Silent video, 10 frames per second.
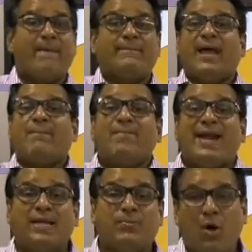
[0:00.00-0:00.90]
There are
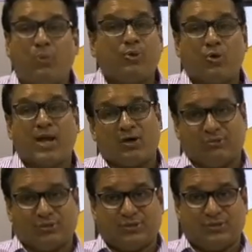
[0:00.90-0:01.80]
many more
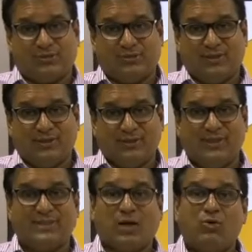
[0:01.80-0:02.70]
pronouns.
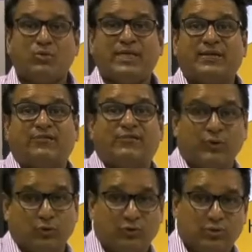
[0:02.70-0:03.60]
These are only a
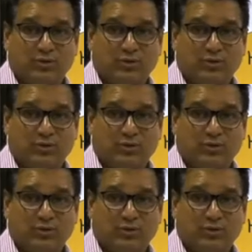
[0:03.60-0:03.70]
few.